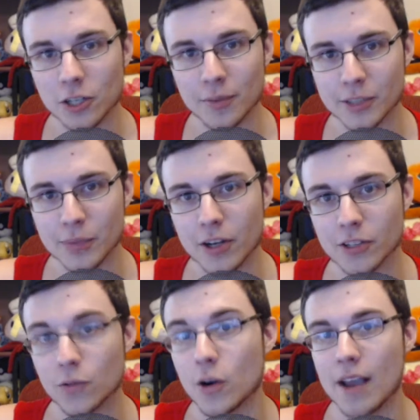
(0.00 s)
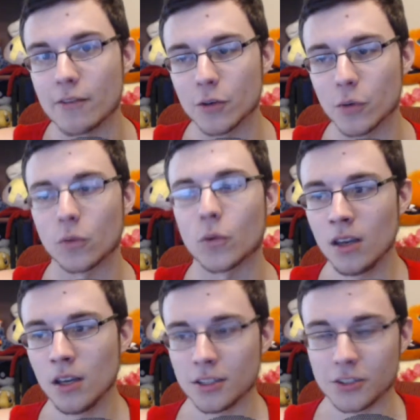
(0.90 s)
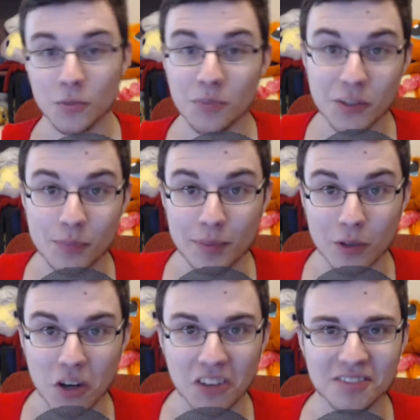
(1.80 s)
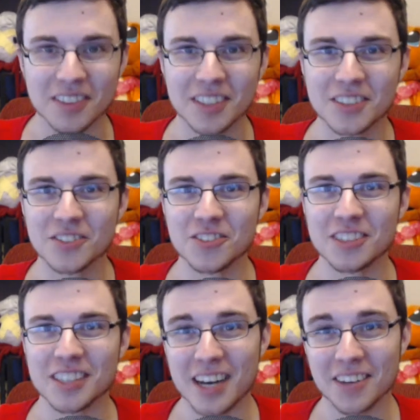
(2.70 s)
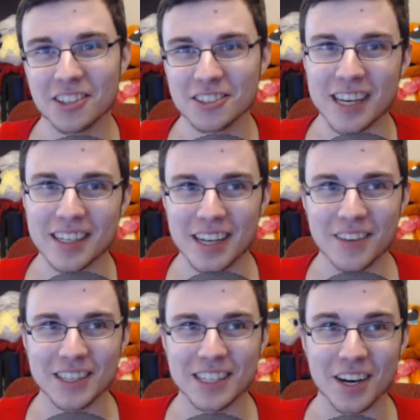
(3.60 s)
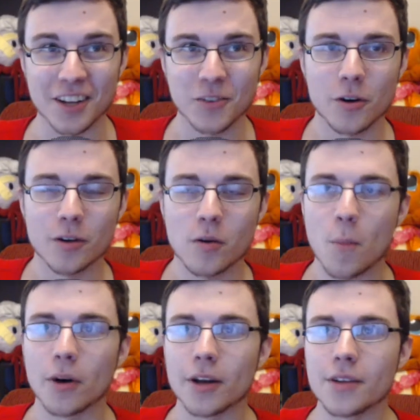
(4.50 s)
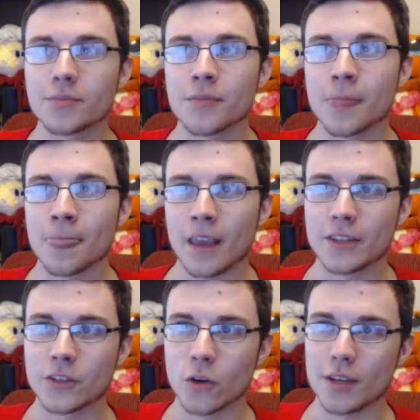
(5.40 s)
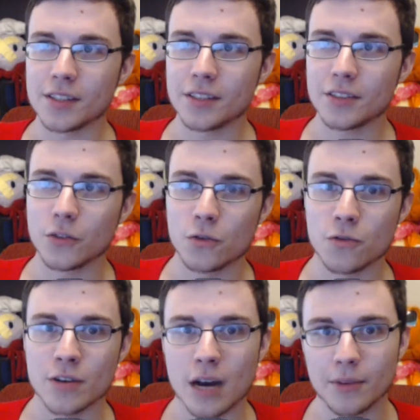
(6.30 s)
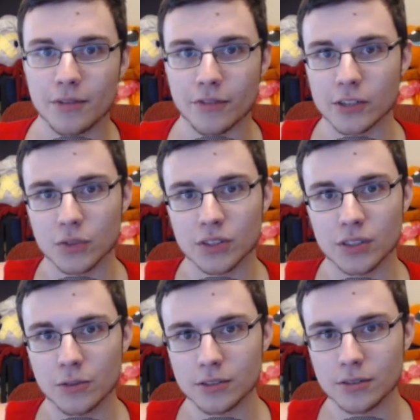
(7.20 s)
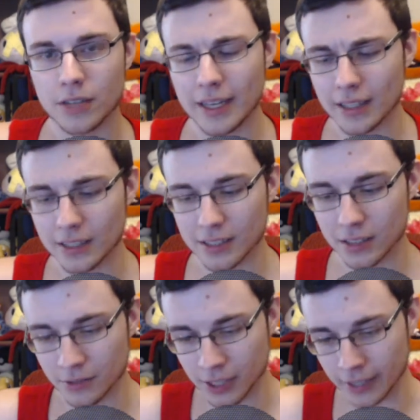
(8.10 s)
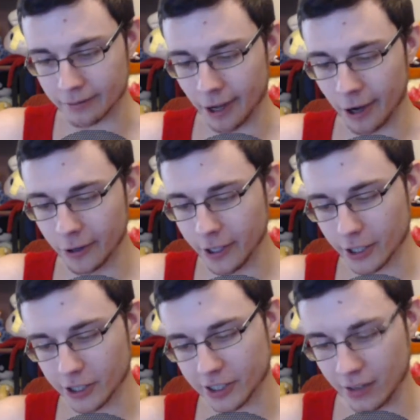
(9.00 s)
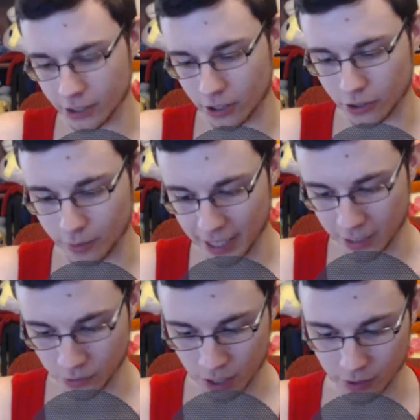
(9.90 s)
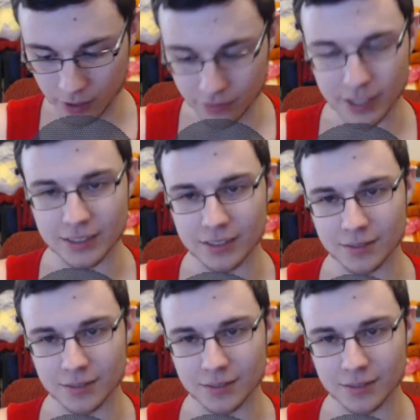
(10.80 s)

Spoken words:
experience for everyone will. Don't piss people off. This kind of goes hand in hand with the other one, but it's so easy to not be friends with someone, and not in the sense of like, oh, you know, I just never talk to him, I guess we're not really friends,